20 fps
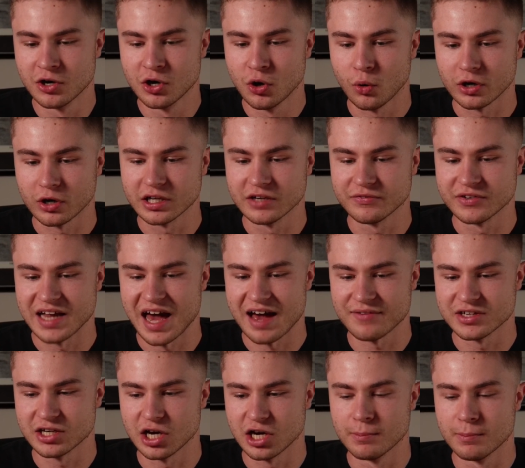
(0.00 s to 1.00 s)
or even
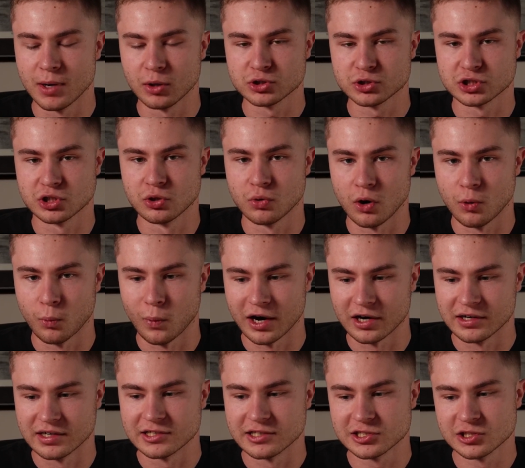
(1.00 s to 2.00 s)
having emotional
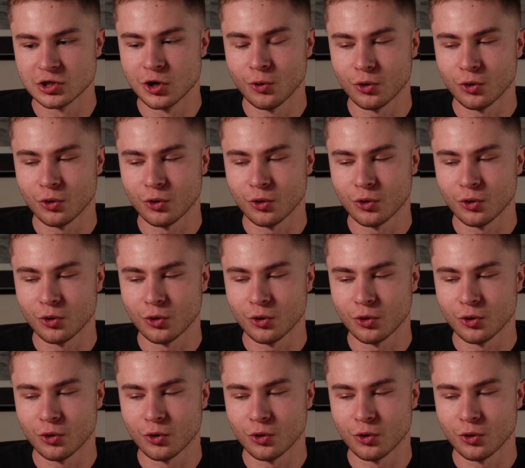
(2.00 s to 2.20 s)
awareness,